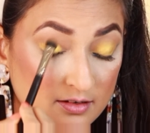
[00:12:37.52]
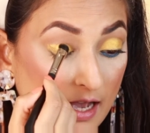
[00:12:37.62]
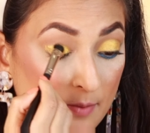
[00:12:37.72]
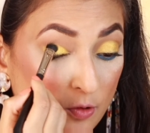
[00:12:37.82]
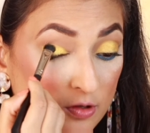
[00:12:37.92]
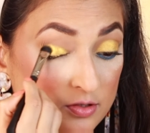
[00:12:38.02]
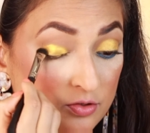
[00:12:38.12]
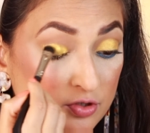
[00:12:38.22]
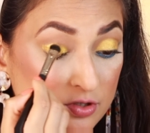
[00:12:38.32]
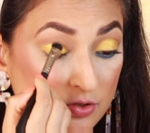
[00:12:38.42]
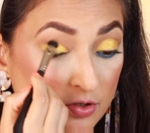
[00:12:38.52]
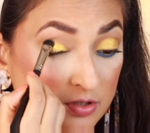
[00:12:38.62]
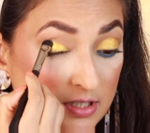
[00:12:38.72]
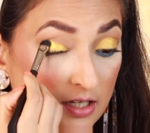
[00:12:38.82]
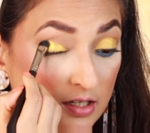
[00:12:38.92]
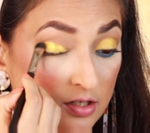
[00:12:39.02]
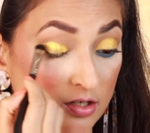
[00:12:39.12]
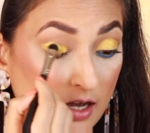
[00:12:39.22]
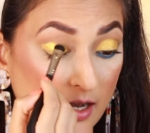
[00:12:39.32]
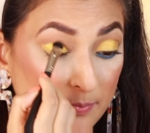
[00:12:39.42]
I'm also just going to take it
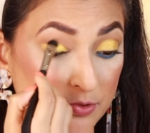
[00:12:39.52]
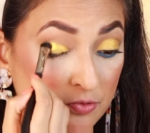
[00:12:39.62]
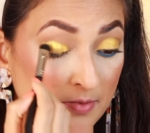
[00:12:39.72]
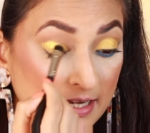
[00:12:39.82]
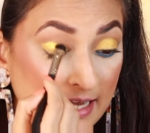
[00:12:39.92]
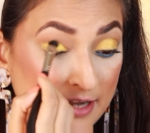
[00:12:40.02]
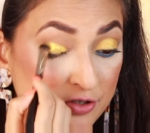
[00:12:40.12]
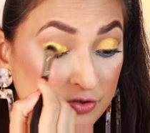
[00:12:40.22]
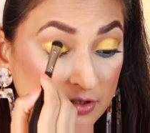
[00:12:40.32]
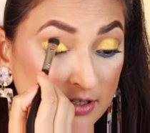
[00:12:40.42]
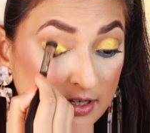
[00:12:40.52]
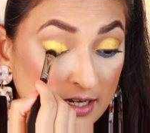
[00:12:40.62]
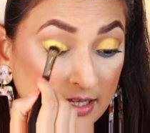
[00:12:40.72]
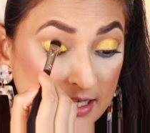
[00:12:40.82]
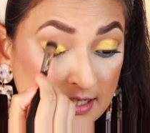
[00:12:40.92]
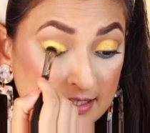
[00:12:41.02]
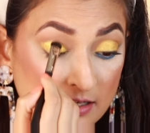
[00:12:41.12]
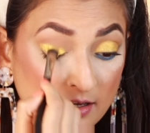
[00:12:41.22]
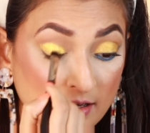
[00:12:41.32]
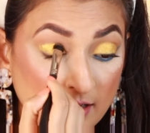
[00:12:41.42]
up to my natural crease,
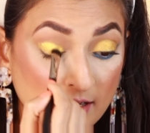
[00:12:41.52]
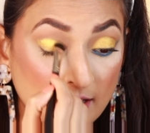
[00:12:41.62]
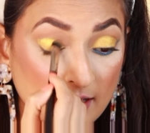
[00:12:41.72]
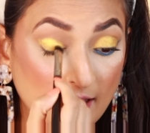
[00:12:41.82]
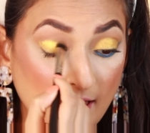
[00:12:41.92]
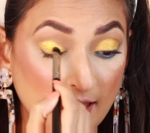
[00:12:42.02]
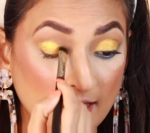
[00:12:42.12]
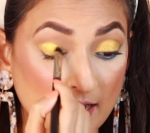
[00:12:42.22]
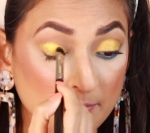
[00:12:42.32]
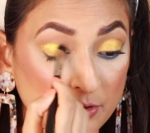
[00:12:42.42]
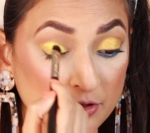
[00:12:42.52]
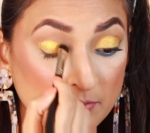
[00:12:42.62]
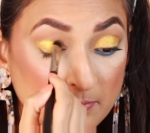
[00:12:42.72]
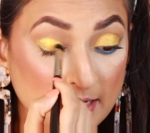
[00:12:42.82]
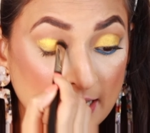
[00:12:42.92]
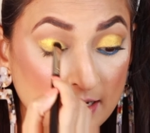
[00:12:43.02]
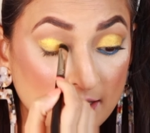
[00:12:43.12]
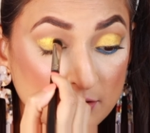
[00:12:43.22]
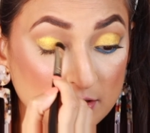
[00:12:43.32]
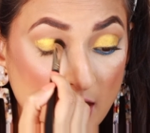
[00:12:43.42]
and I'm going to blend
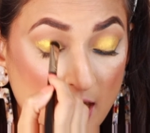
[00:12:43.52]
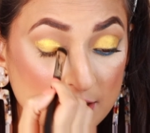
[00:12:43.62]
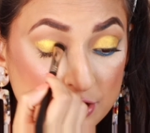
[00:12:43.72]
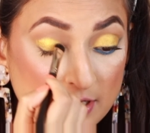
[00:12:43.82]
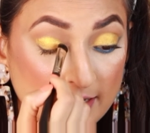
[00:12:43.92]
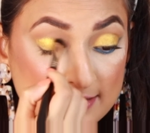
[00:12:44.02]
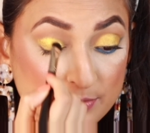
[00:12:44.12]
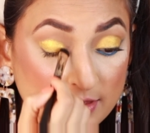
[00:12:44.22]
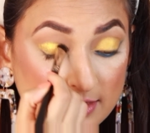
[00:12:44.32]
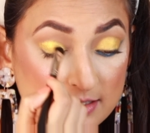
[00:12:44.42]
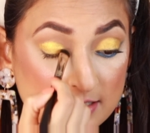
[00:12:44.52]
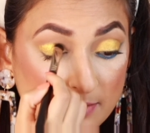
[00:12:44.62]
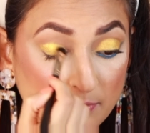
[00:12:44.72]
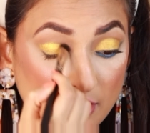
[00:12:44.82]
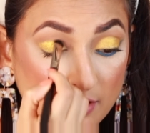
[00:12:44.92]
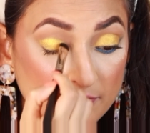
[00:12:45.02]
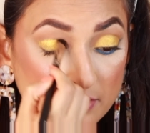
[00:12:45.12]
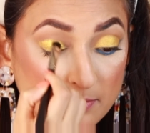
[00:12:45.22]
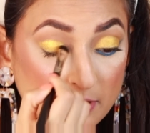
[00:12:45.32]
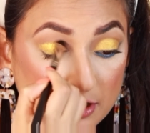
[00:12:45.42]
out the harsh lines with the tip of
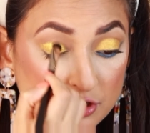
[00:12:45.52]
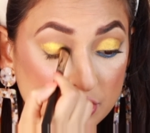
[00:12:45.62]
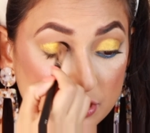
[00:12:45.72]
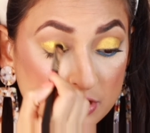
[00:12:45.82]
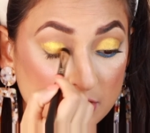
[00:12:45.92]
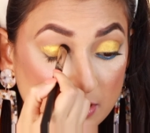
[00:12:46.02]
the brush.